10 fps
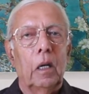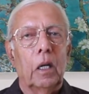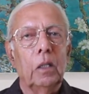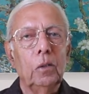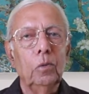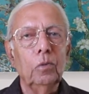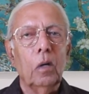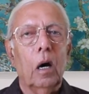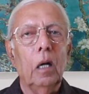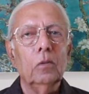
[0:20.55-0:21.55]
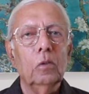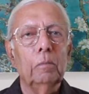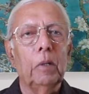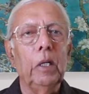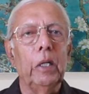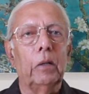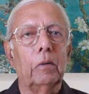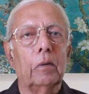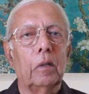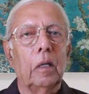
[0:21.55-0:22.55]
Hindus also
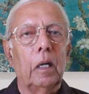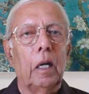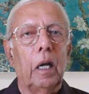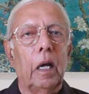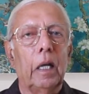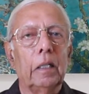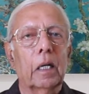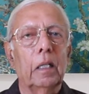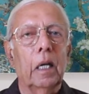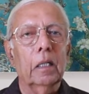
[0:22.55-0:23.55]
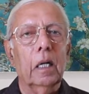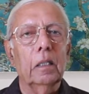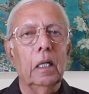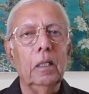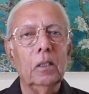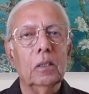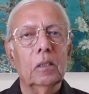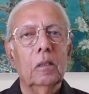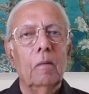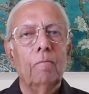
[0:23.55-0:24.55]
believe in
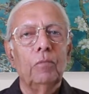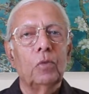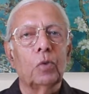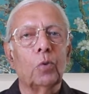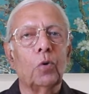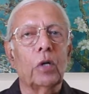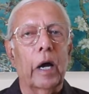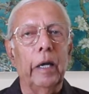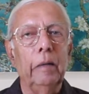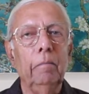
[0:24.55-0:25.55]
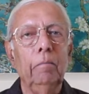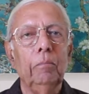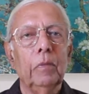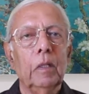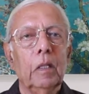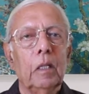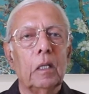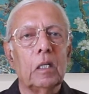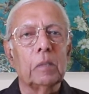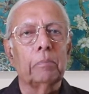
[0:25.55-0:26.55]
connectedness through time
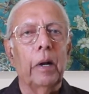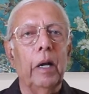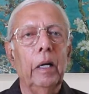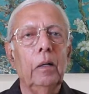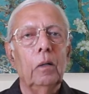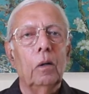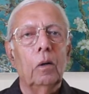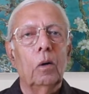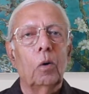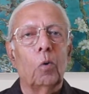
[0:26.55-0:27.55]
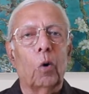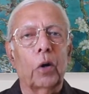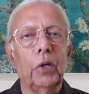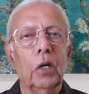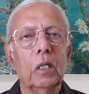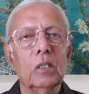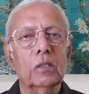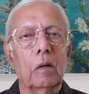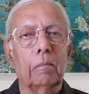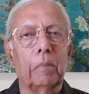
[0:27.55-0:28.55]
spread over
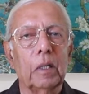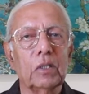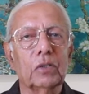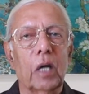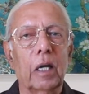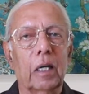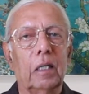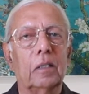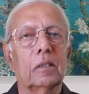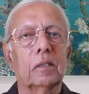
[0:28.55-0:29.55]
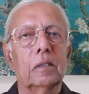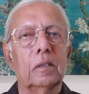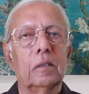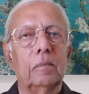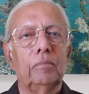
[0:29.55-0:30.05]
eons of birth cycles.